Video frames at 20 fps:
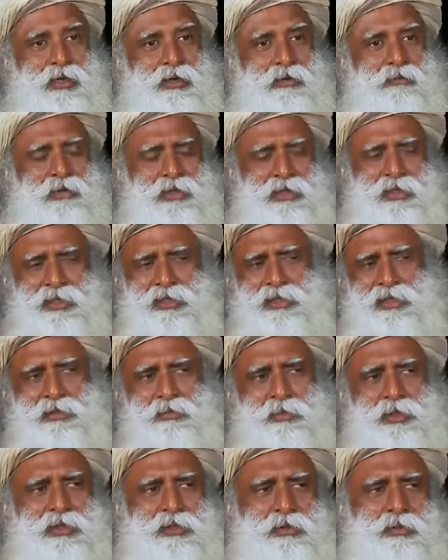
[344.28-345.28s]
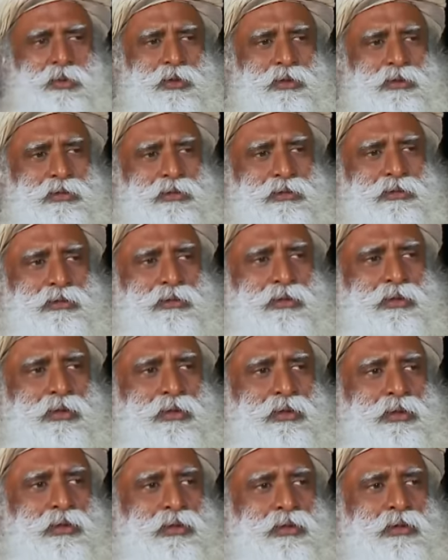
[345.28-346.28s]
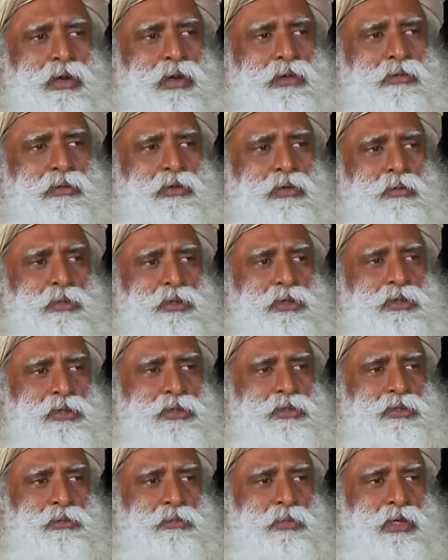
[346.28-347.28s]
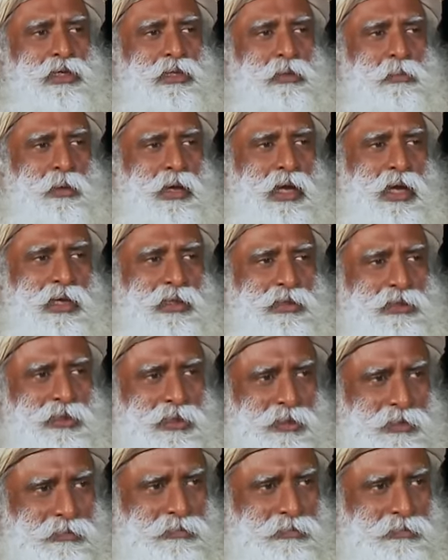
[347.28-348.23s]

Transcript: When this is miserable, you have no business to multiply it.